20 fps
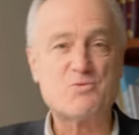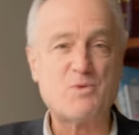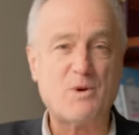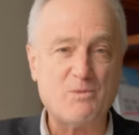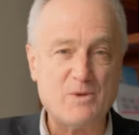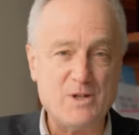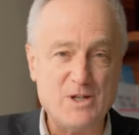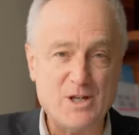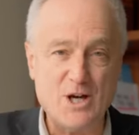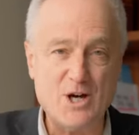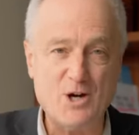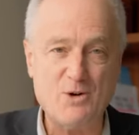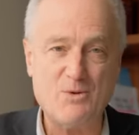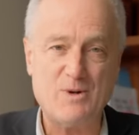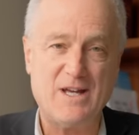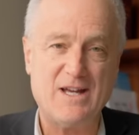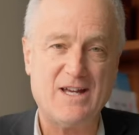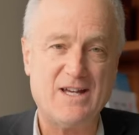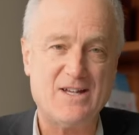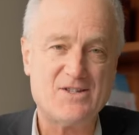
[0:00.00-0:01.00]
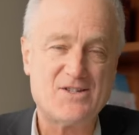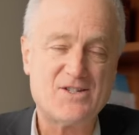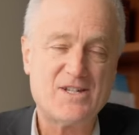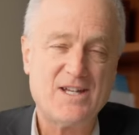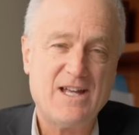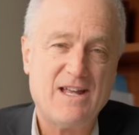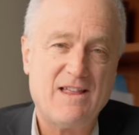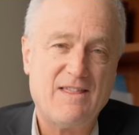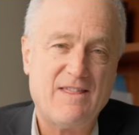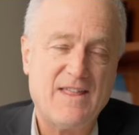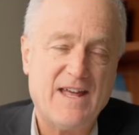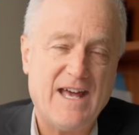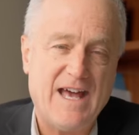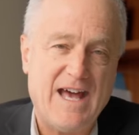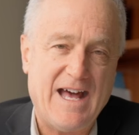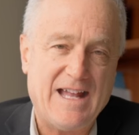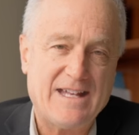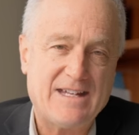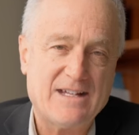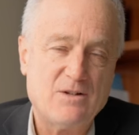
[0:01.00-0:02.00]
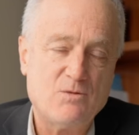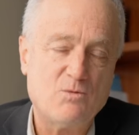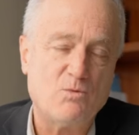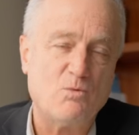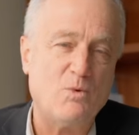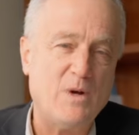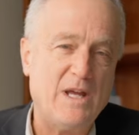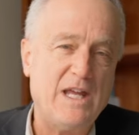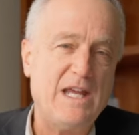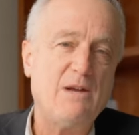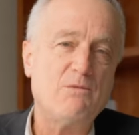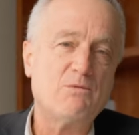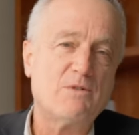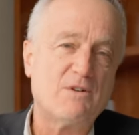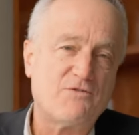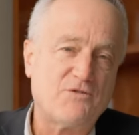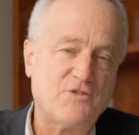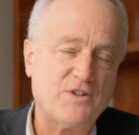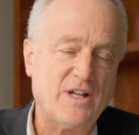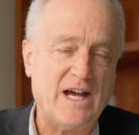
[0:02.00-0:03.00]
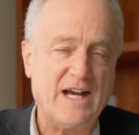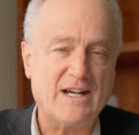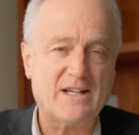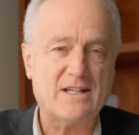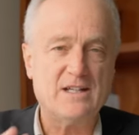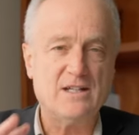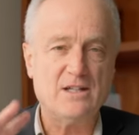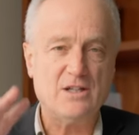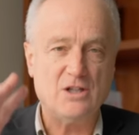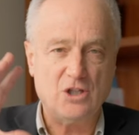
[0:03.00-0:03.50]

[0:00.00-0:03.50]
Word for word: What we know is that we reflect,